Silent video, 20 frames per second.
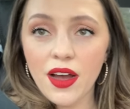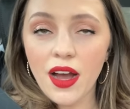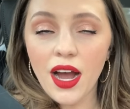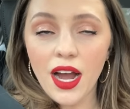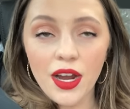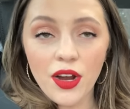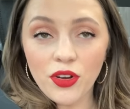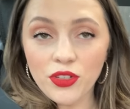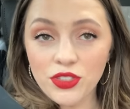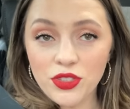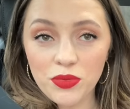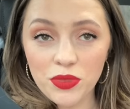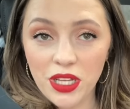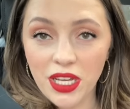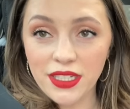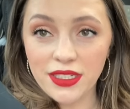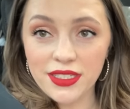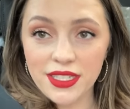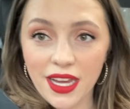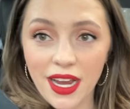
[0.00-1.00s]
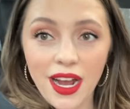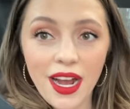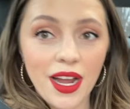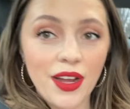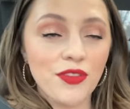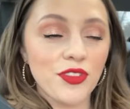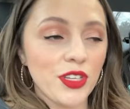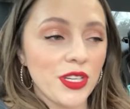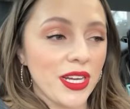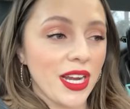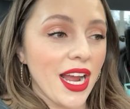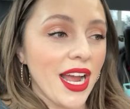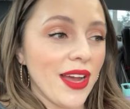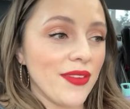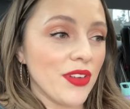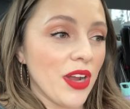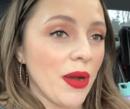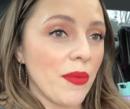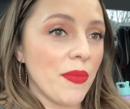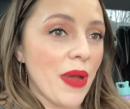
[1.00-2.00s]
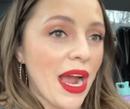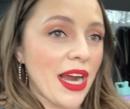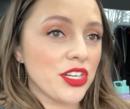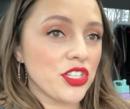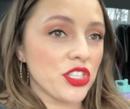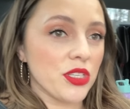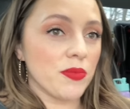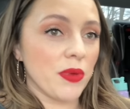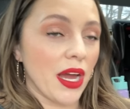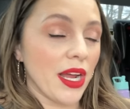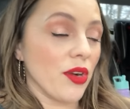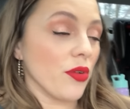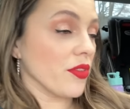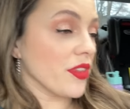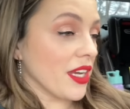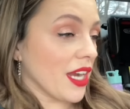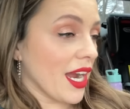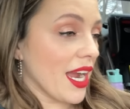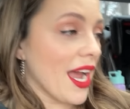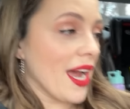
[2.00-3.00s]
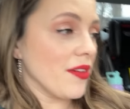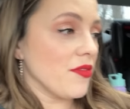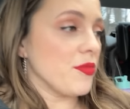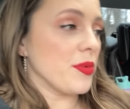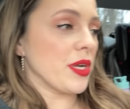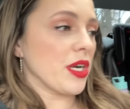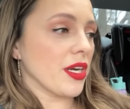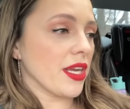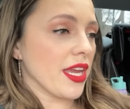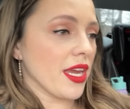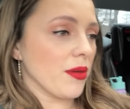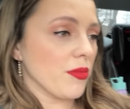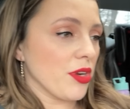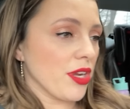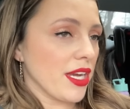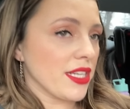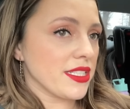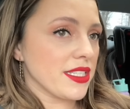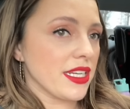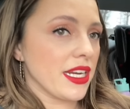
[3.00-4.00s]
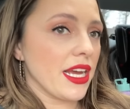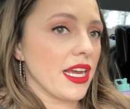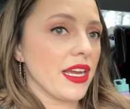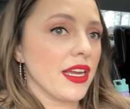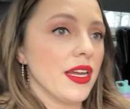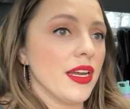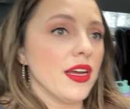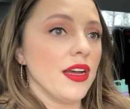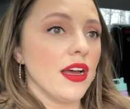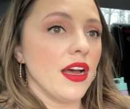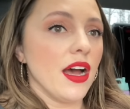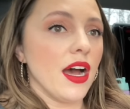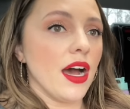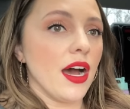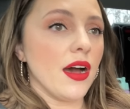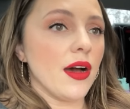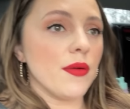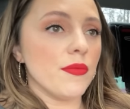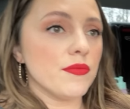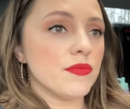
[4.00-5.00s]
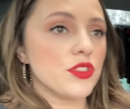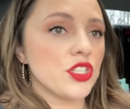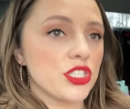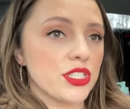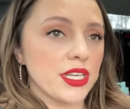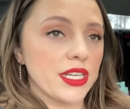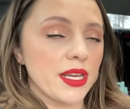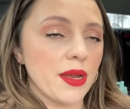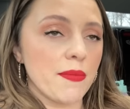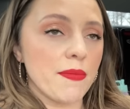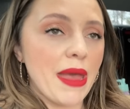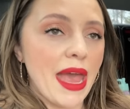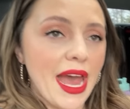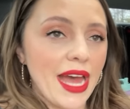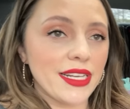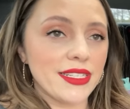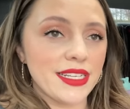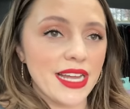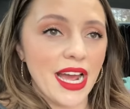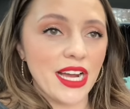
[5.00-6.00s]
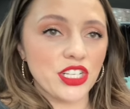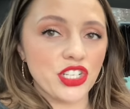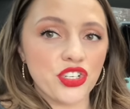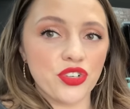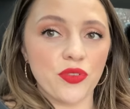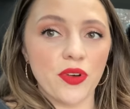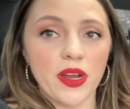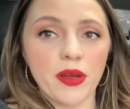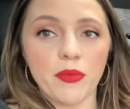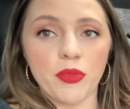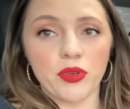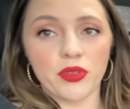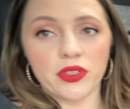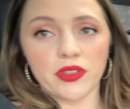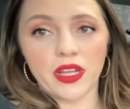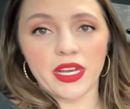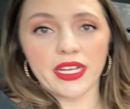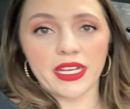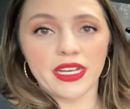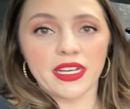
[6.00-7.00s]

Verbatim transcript: I also would like to say hi. I feel like I have not actually, I don't think I have been on camera yet today. Um, just like a mad dash scramble to like